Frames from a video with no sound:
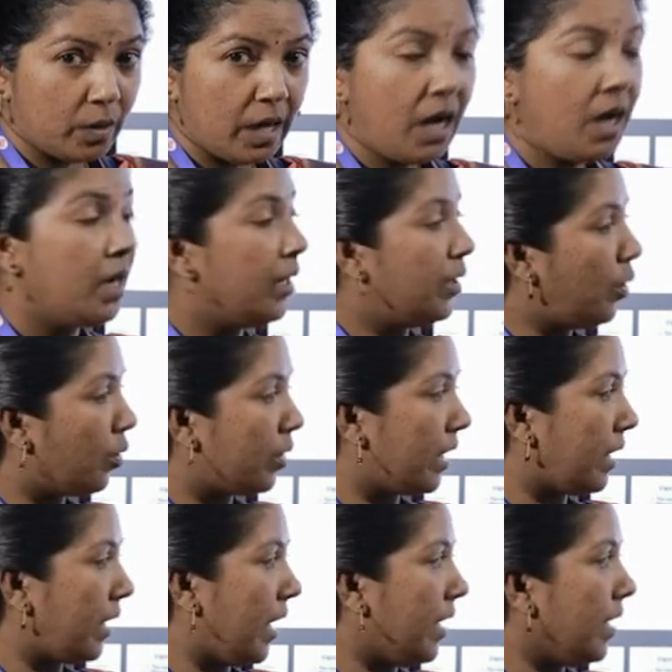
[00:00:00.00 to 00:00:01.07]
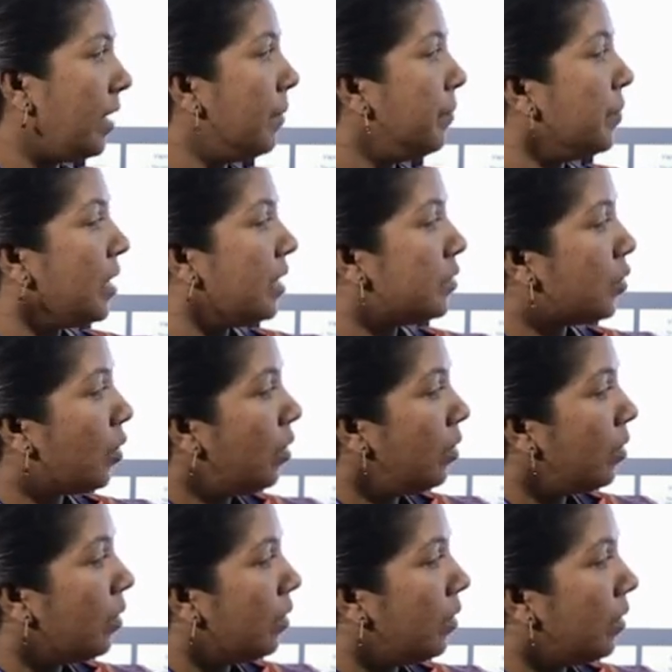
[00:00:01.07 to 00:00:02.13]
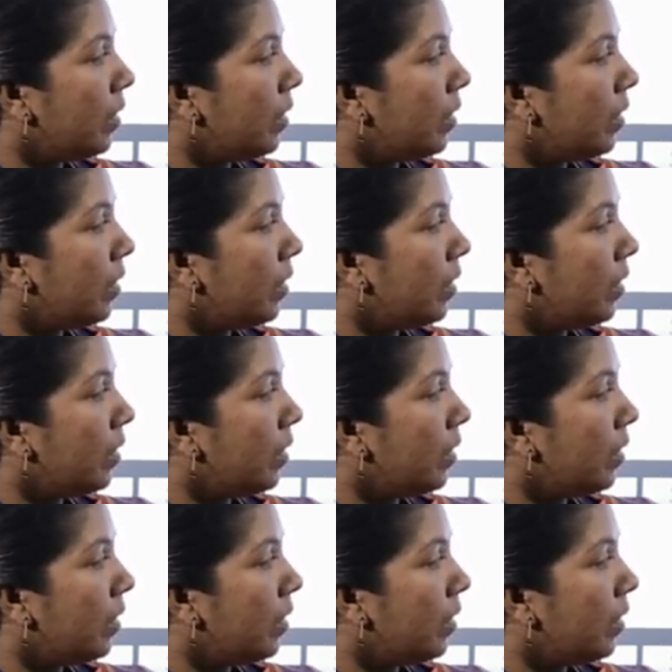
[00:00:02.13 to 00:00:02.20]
the dotted line. So